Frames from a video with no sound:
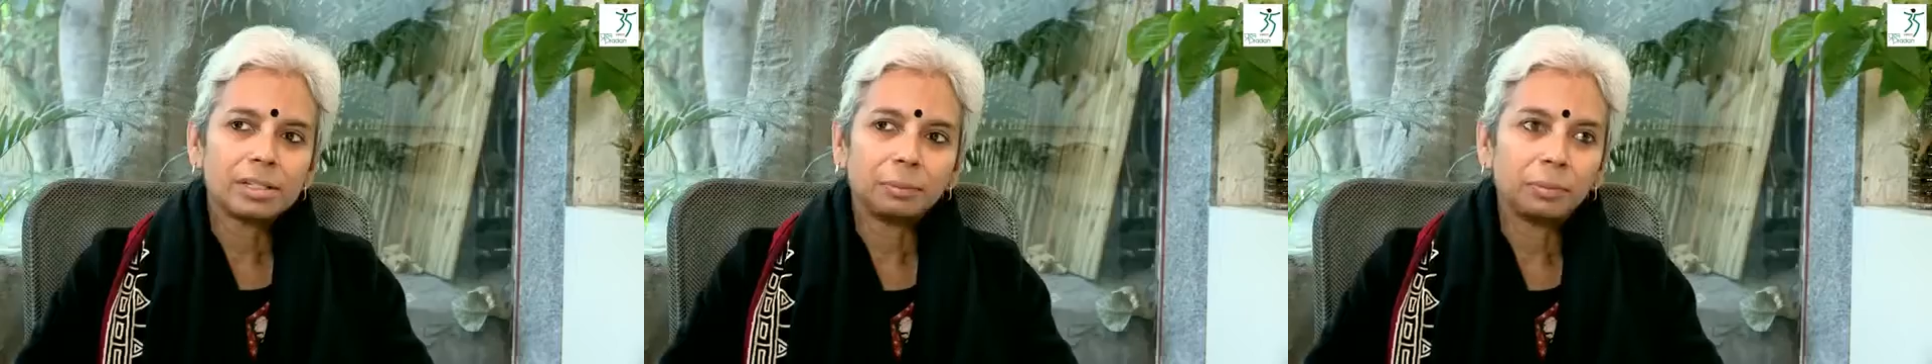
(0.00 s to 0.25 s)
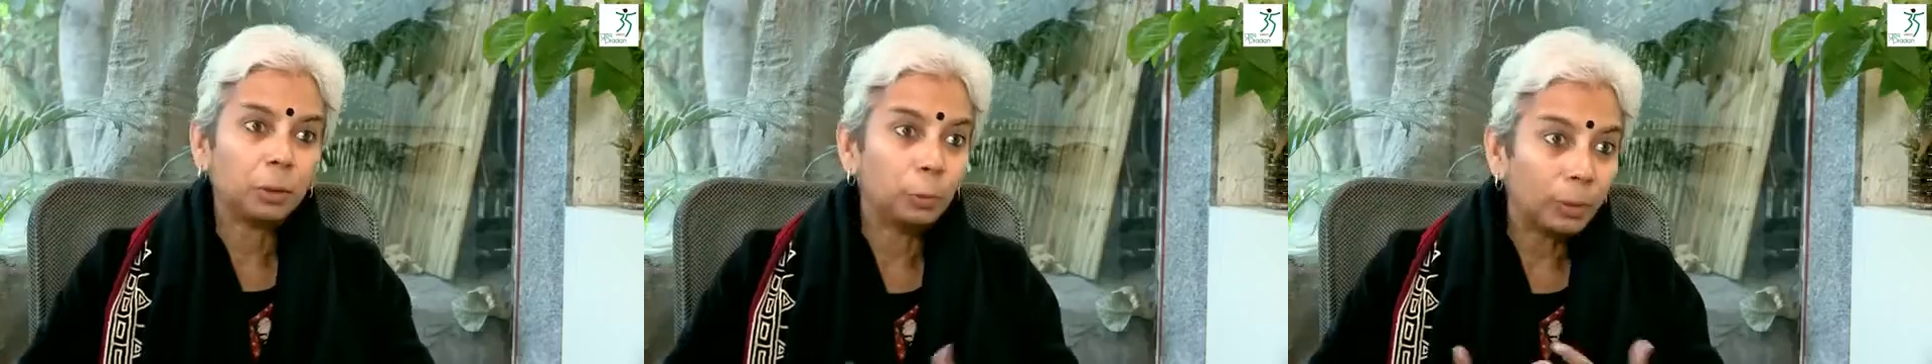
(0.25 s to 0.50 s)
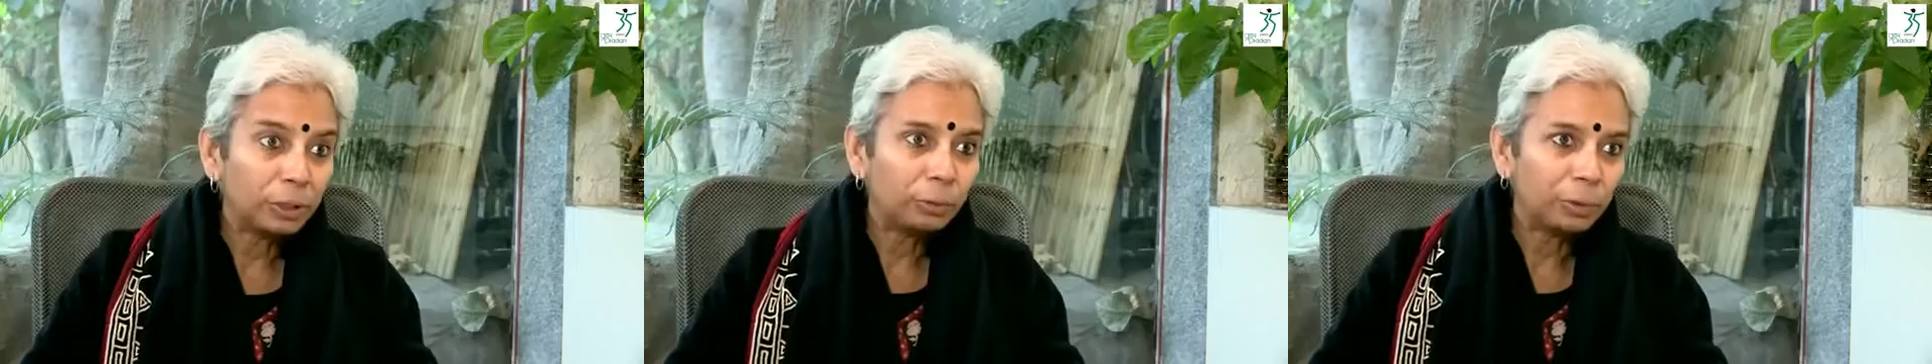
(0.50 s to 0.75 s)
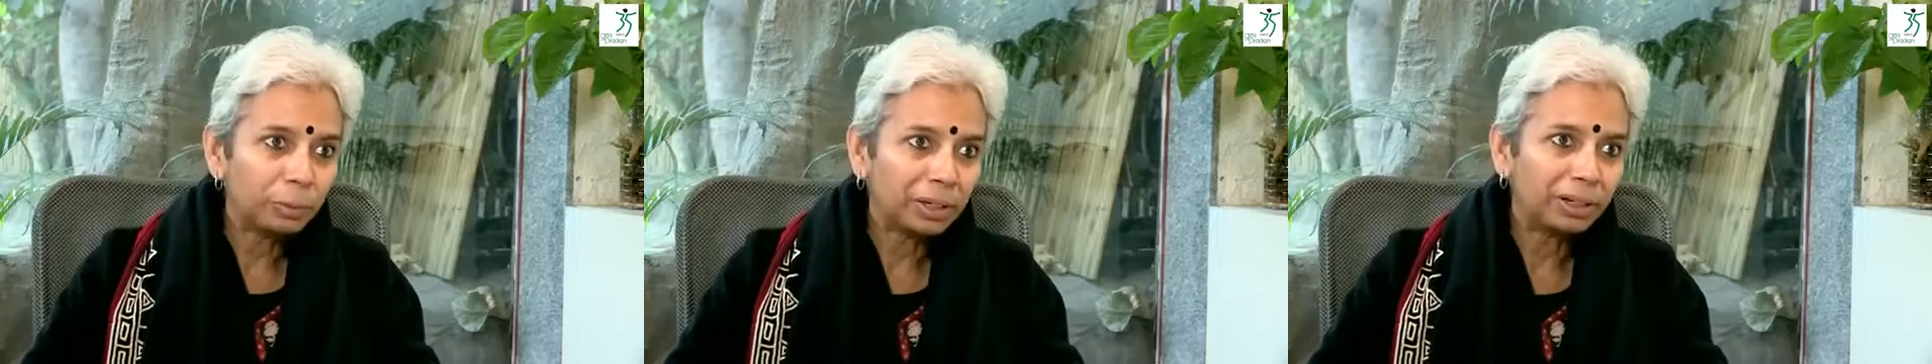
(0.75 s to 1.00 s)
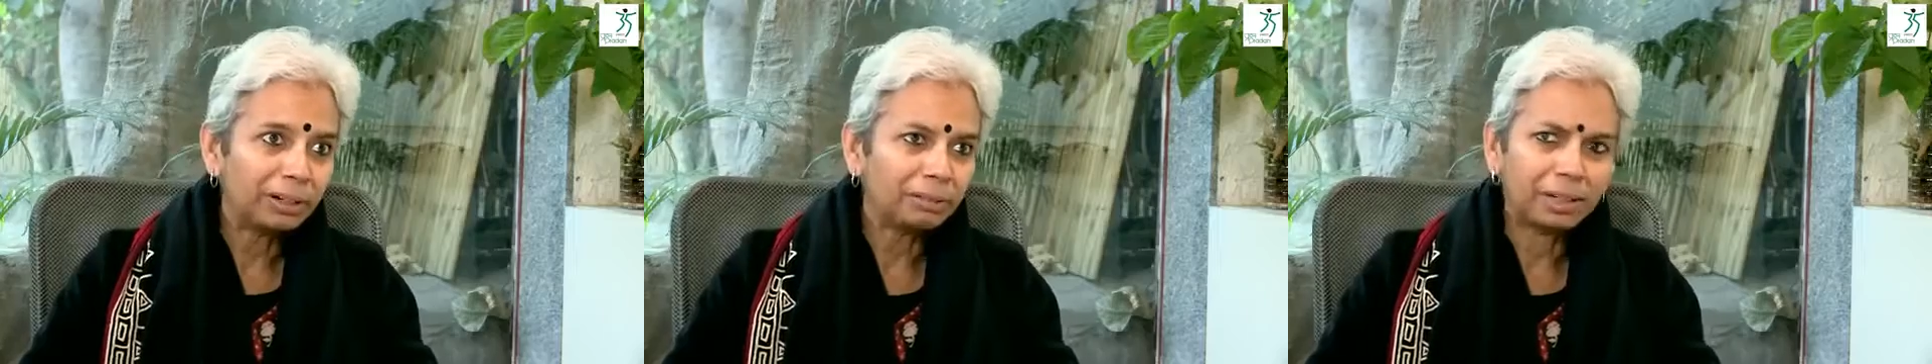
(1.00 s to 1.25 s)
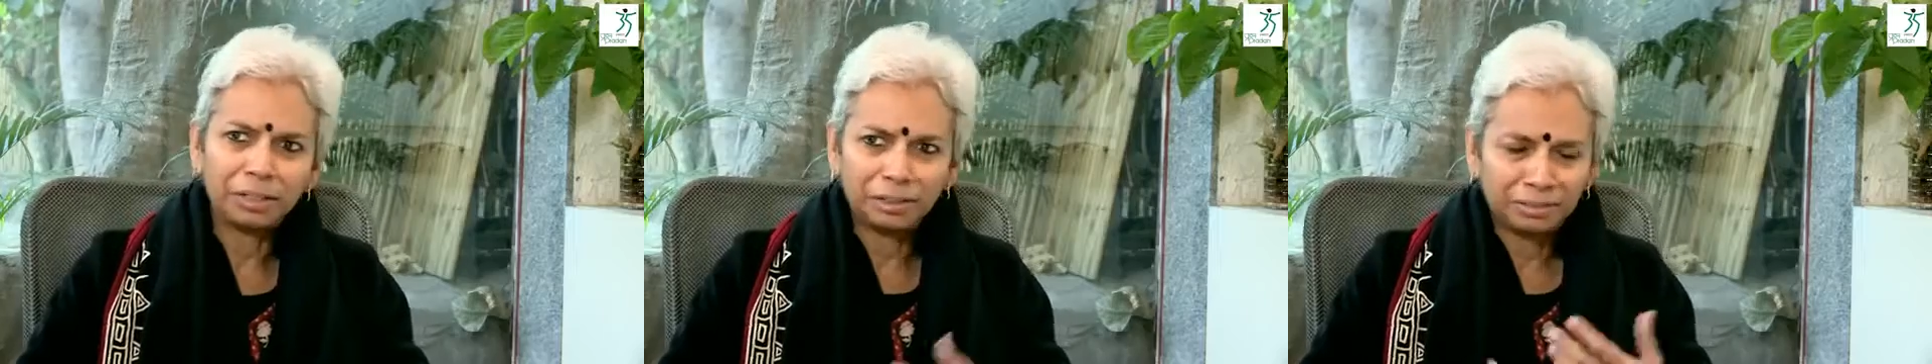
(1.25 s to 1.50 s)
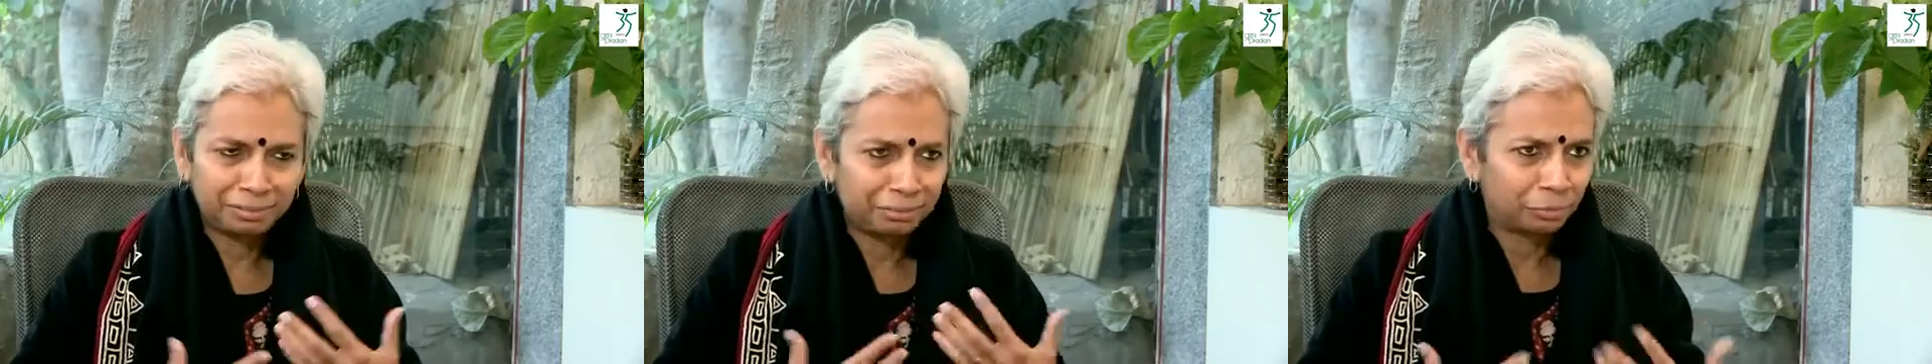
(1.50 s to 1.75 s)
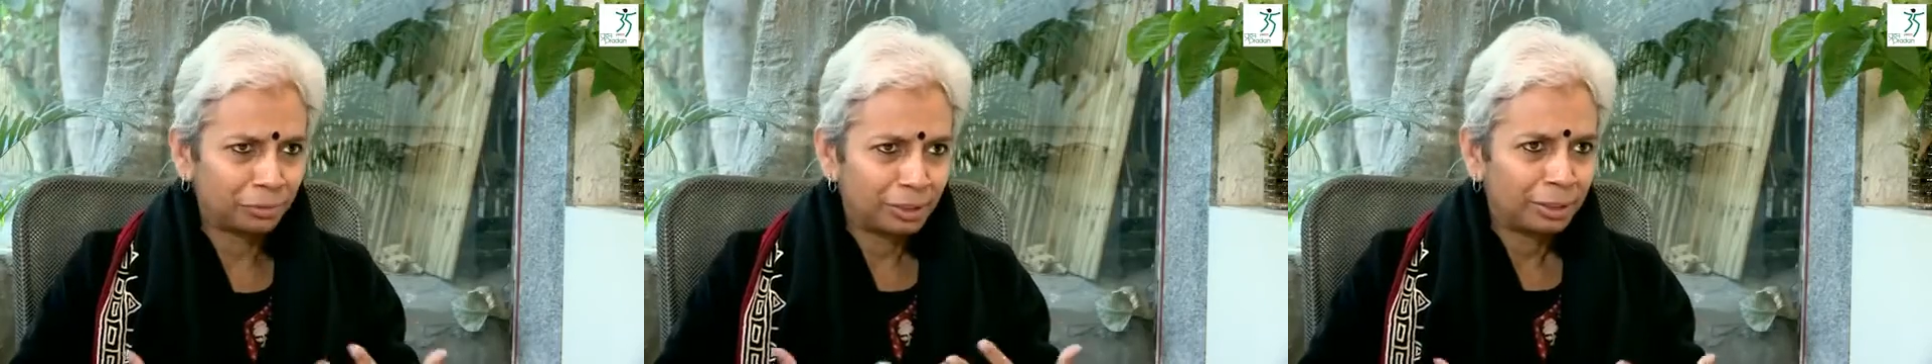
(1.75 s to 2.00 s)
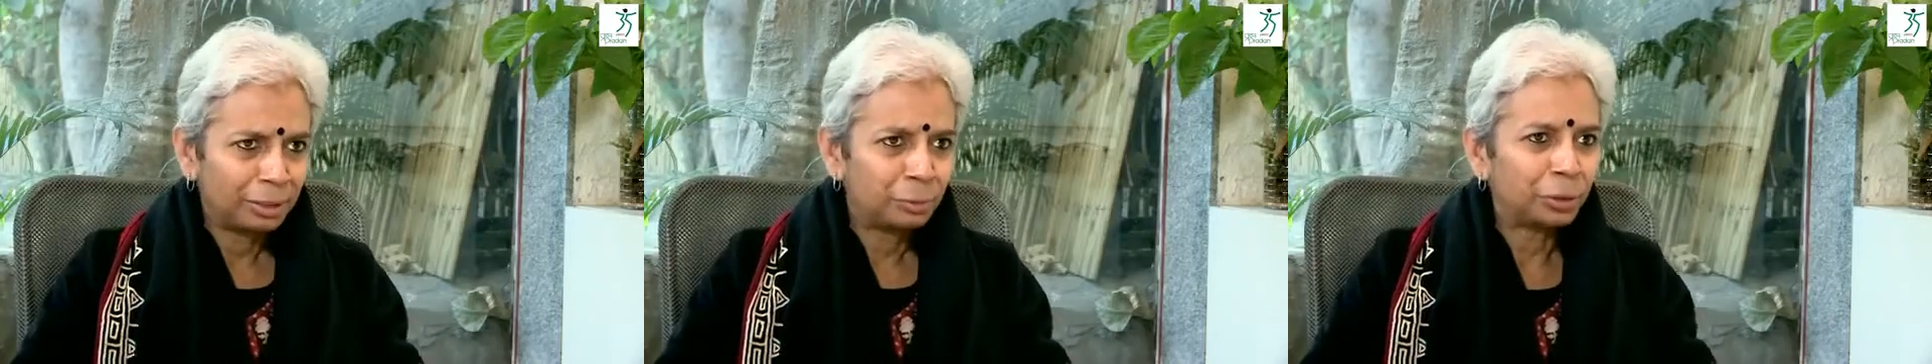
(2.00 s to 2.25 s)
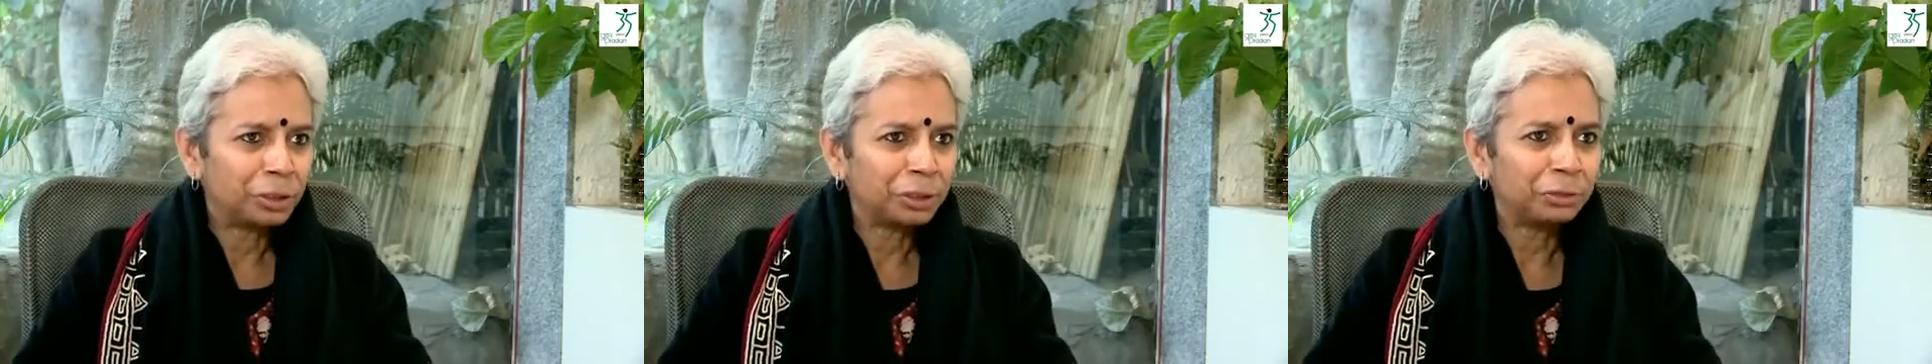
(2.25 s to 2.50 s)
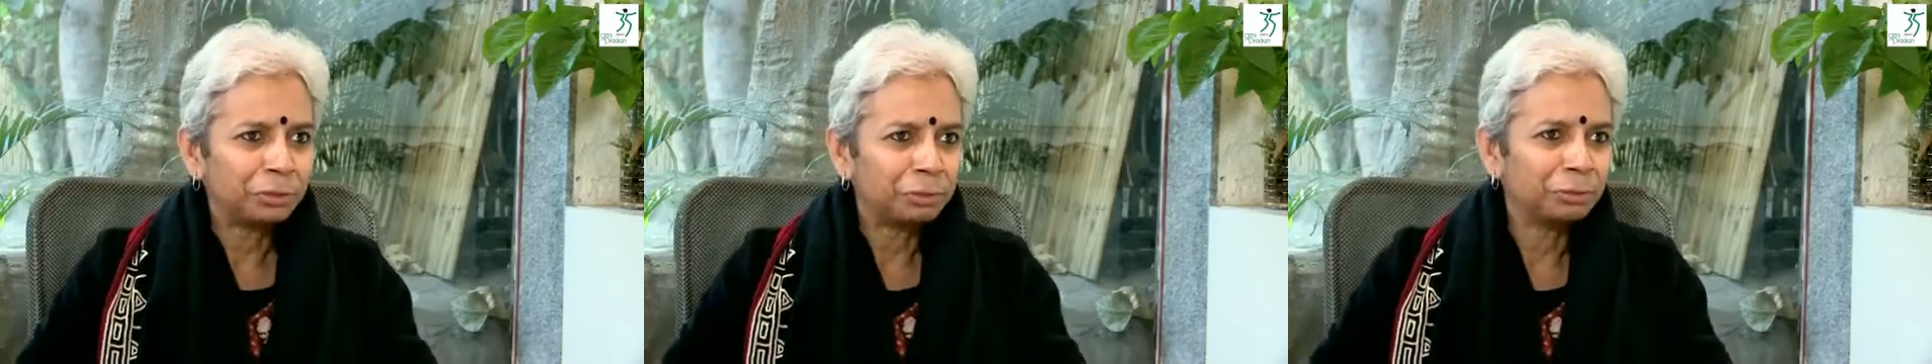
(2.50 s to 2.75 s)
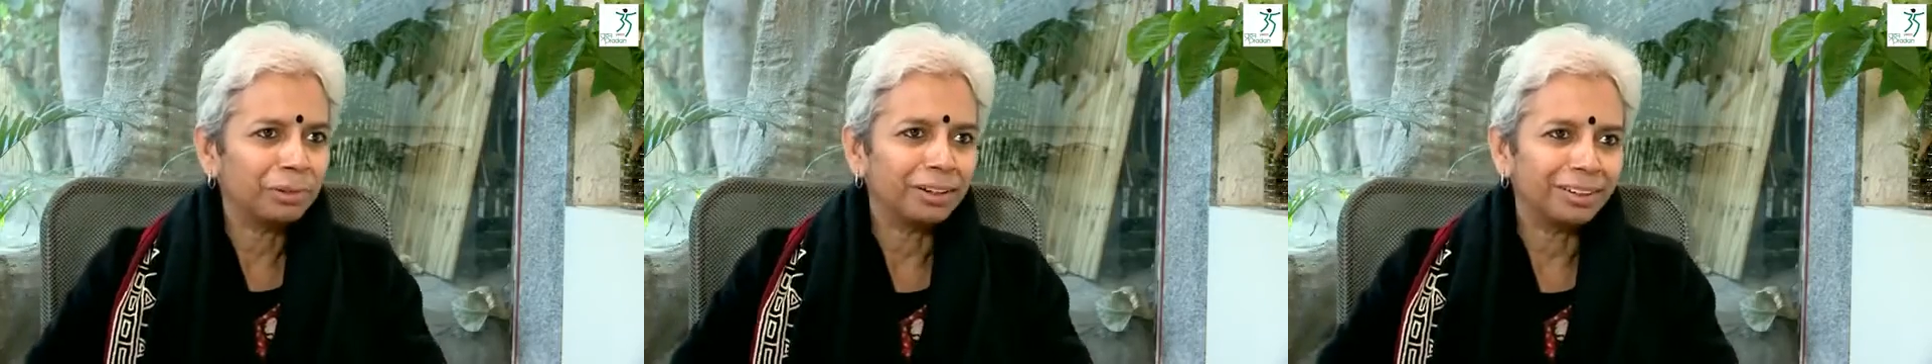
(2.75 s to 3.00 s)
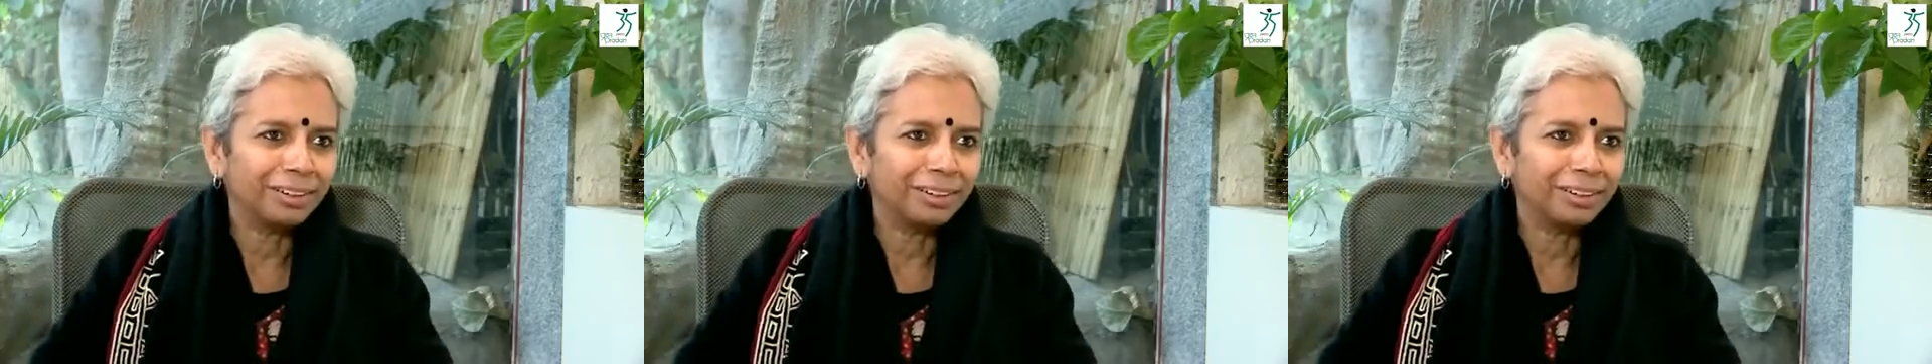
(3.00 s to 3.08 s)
something with women, wanting to,